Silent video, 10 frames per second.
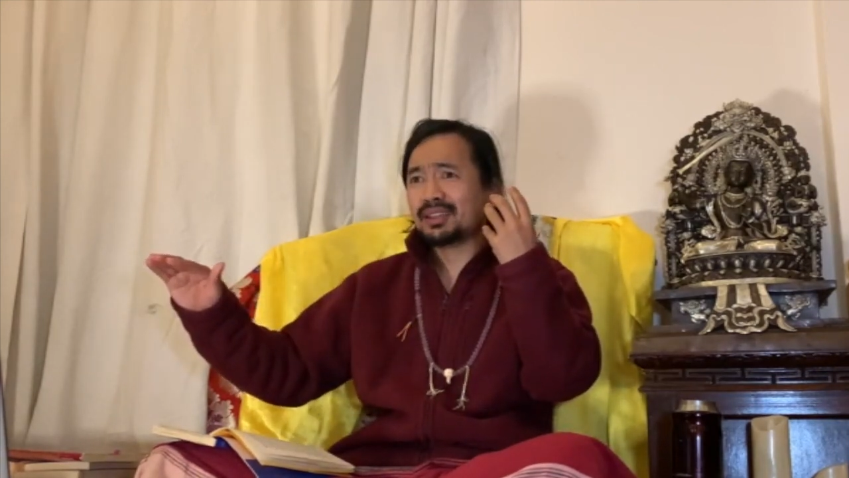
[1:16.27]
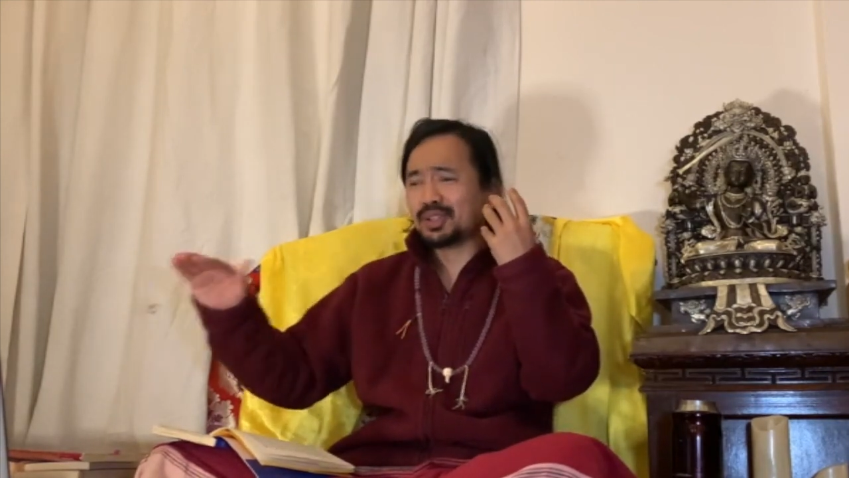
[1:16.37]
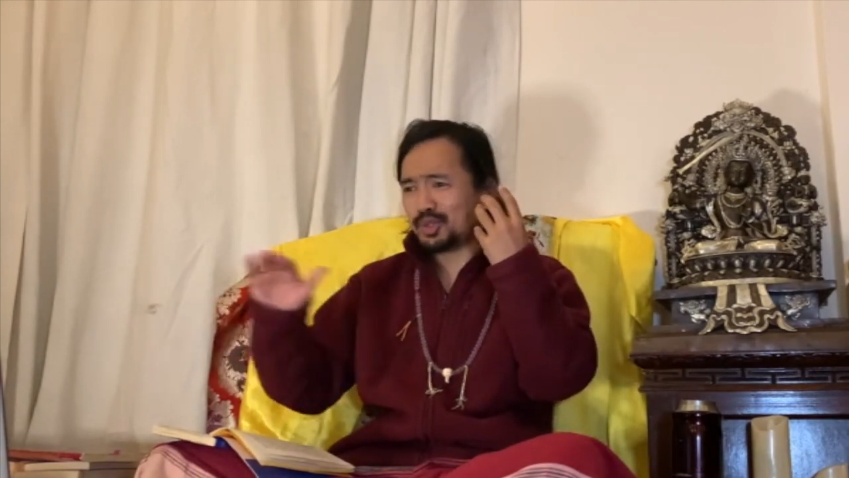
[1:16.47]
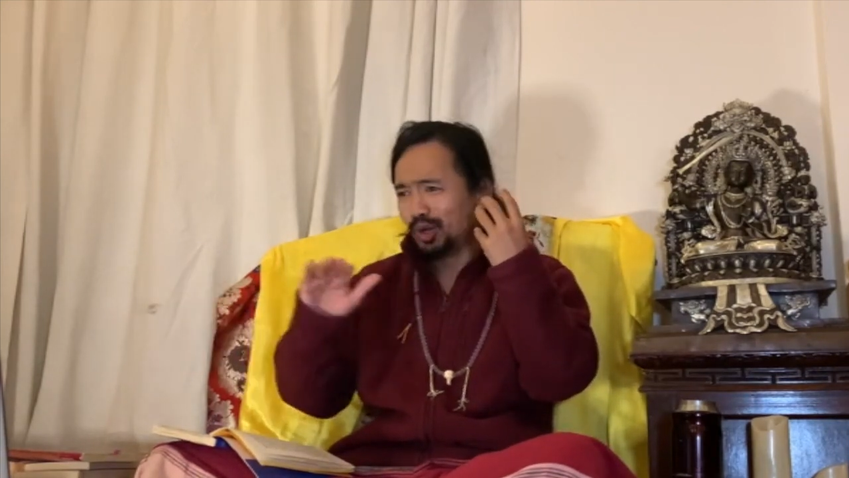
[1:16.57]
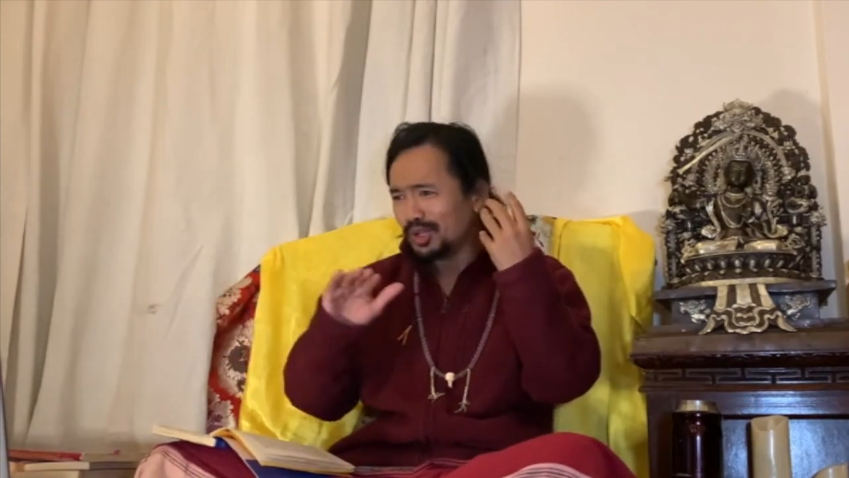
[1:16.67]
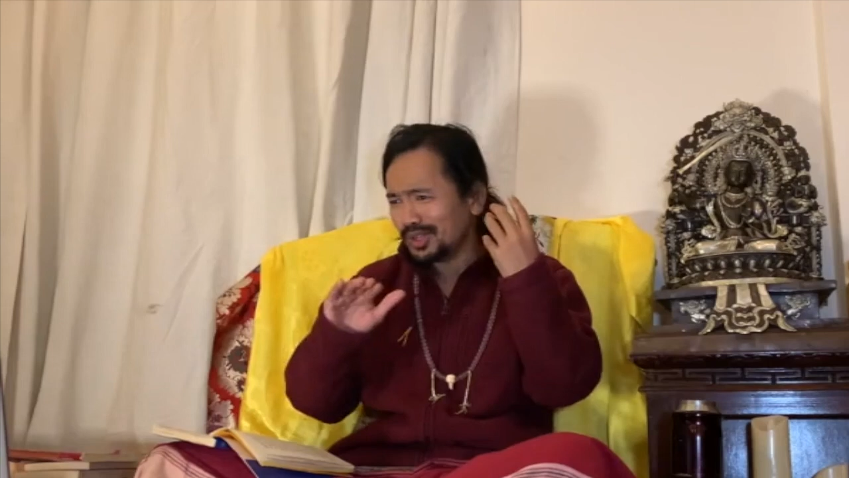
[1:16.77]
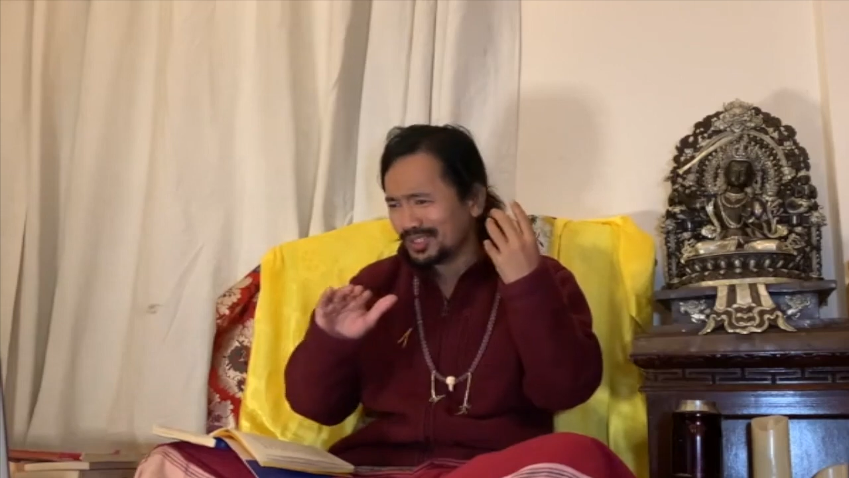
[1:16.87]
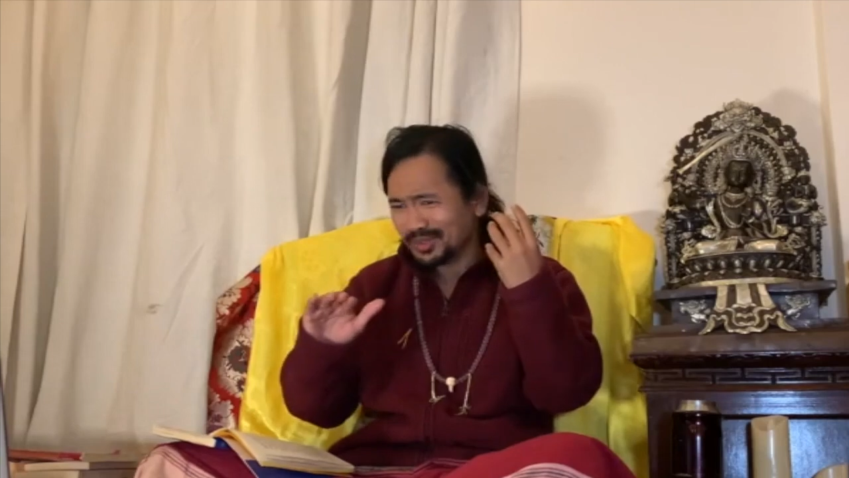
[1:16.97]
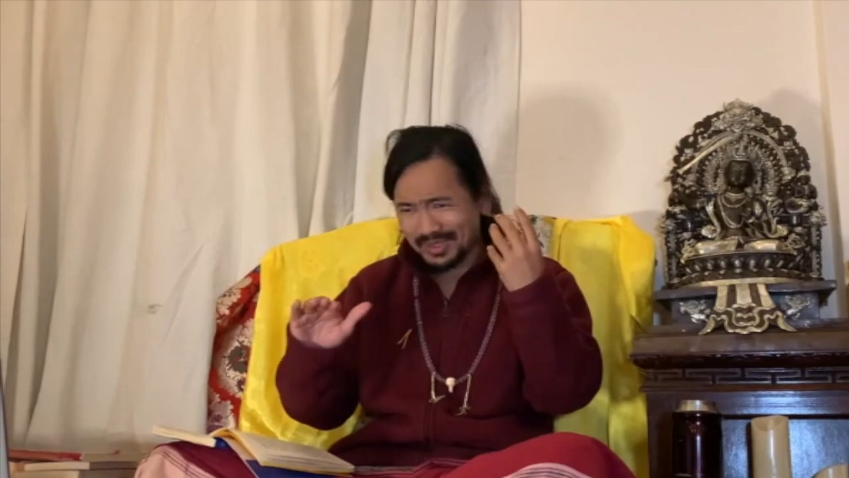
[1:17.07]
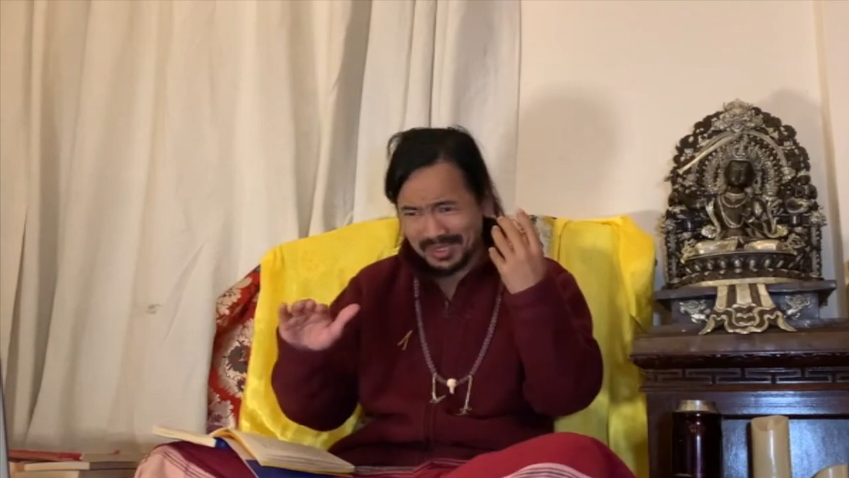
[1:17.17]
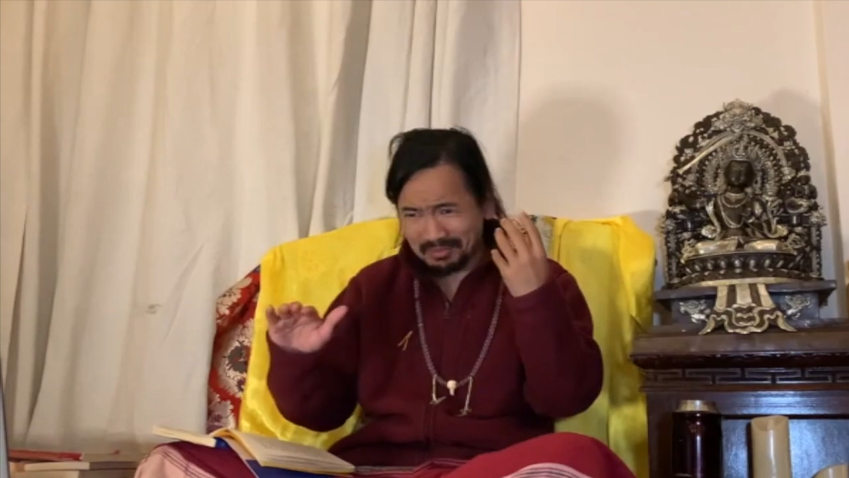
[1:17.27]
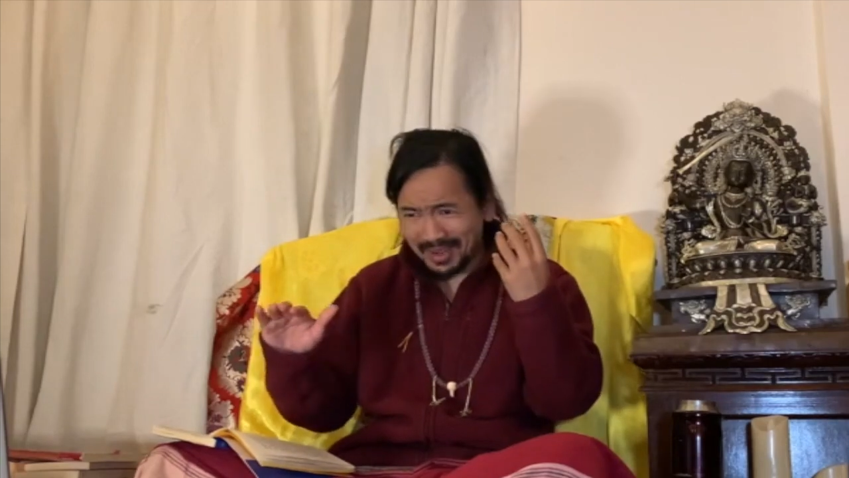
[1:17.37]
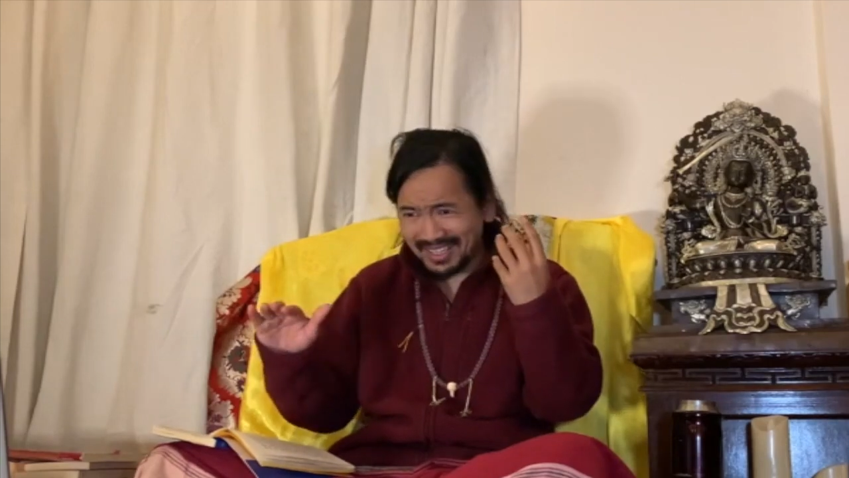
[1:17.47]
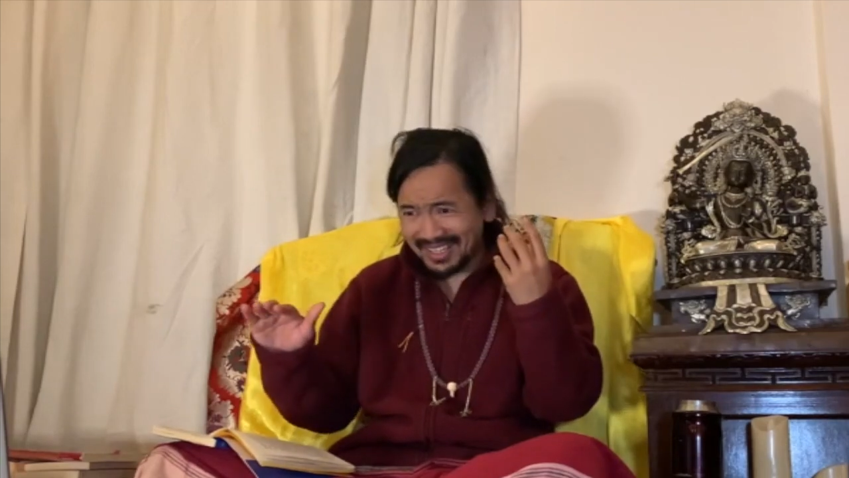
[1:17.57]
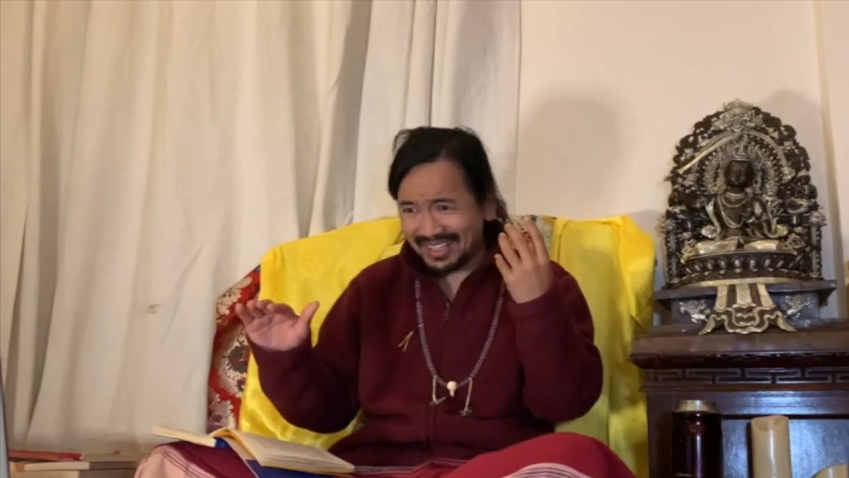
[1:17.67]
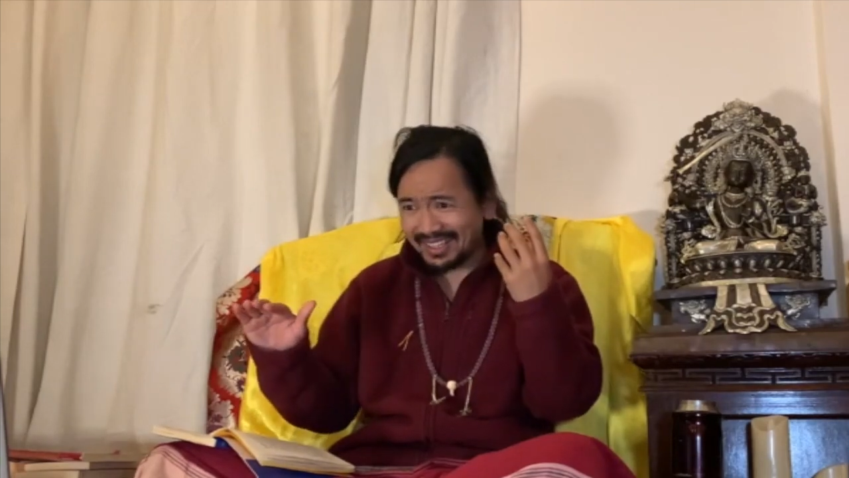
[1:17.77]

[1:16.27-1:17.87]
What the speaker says: The dollar is real money?